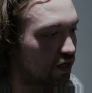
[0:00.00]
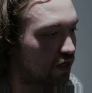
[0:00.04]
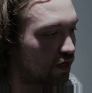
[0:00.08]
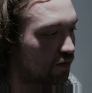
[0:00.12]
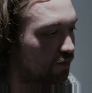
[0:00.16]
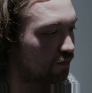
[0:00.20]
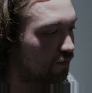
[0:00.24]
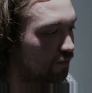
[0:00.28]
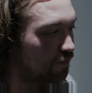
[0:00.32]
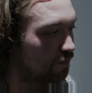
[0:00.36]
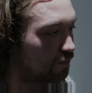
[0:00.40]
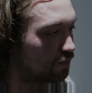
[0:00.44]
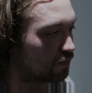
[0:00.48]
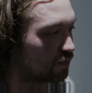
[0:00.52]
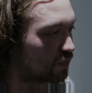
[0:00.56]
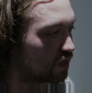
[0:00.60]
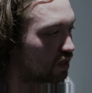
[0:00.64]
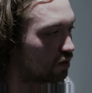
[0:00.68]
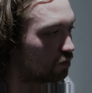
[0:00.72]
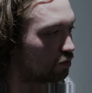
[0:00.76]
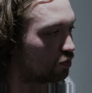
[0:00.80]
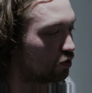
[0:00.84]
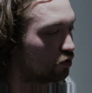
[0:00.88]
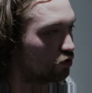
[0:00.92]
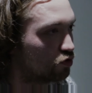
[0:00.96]

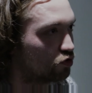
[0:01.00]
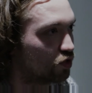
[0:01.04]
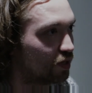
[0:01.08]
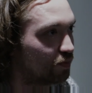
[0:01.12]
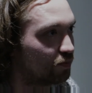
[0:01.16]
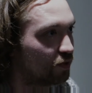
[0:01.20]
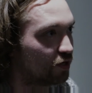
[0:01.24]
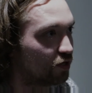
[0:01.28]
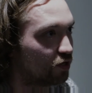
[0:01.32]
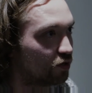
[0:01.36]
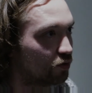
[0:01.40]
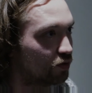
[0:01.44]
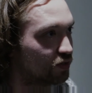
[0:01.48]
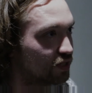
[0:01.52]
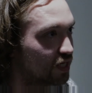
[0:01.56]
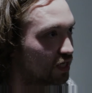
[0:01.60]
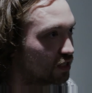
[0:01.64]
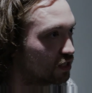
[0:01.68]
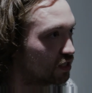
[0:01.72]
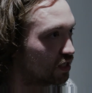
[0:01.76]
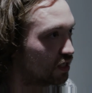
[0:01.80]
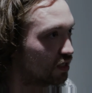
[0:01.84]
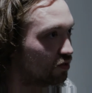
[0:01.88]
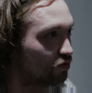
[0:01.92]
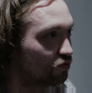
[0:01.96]
Paul Trippett, who was
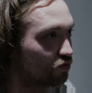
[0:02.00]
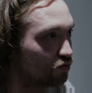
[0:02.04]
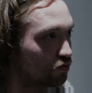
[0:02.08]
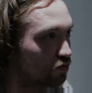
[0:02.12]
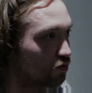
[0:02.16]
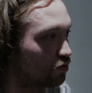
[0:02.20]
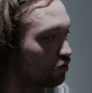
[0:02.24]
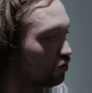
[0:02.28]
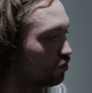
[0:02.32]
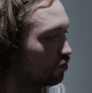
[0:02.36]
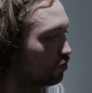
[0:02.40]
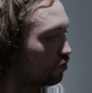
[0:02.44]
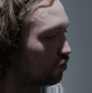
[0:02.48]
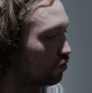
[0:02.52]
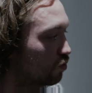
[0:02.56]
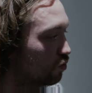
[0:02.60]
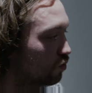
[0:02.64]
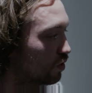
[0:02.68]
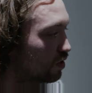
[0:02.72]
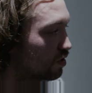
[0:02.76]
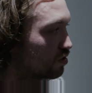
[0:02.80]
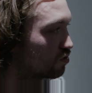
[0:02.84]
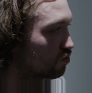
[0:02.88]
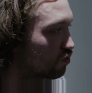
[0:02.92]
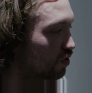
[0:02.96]
actually
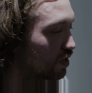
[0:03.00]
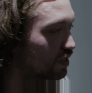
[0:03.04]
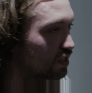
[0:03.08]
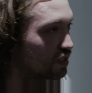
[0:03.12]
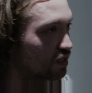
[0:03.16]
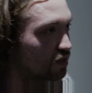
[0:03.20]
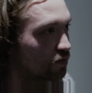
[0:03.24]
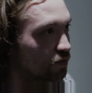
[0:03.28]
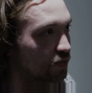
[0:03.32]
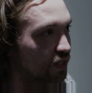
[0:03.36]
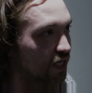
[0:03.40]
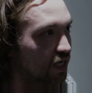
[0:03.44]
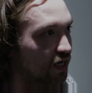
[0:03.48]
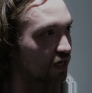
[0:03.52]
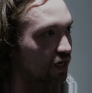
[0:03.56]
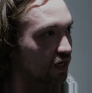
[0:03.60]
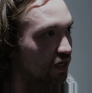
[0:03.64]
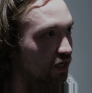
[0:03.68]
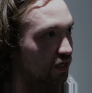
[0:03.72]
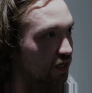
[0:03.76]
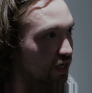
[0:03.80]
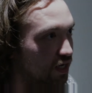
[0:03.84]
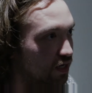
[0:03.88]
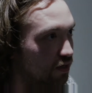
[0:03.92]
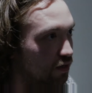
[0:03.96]
with us right at the
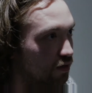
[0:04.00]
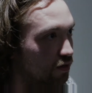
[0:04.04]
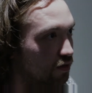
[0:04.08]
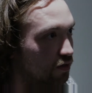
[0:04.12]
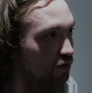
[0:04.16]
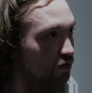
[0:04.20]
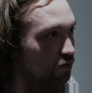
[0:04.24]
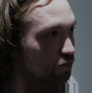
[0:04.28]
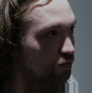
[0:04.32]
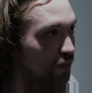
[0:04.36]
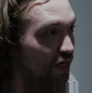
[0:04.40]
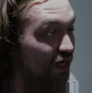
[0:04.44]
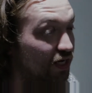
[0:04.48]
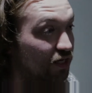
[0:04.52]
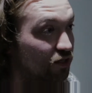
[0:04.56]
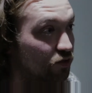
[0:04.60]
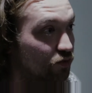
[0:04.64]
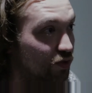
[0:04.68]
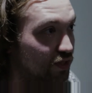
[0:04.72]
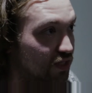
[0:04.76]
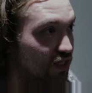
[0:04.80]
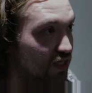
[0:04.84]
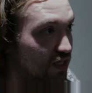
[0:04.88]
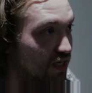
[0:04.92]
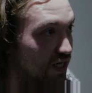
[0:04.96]
beginning back in
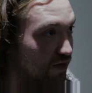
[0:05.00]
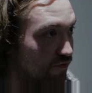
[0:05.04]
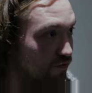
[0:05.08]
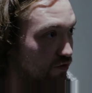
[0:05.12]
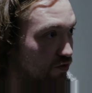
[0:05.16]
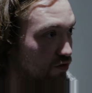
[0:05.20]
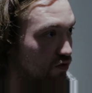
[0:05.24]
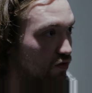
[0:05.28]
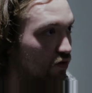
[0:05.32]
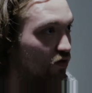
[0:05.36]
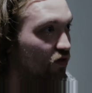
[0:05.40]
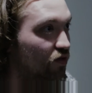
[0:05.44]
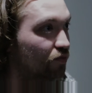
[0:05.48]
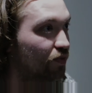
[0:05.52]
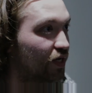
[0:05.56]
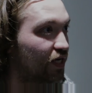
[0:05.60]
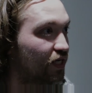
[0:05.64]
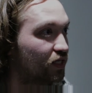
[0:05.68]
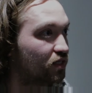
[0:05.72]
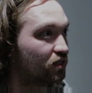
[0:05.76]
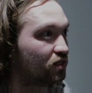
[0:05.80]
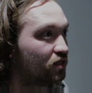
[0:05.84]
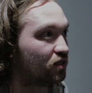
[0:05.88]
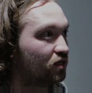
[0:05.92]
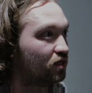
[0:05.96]
2011 on the
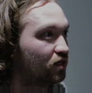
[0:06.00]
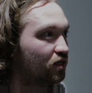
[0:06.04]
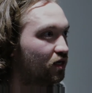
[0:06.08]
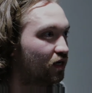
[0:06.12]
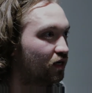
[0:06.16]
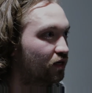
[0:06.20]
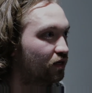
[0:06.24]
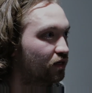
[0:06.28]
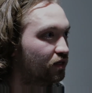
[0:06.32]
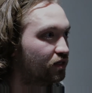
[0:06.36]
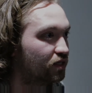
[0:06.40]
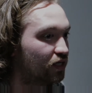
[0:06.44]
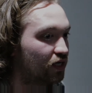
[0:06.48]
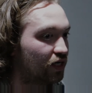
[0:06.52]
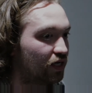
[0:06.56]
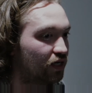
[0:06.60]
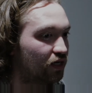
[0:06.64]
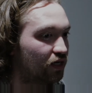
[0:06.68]
bass, and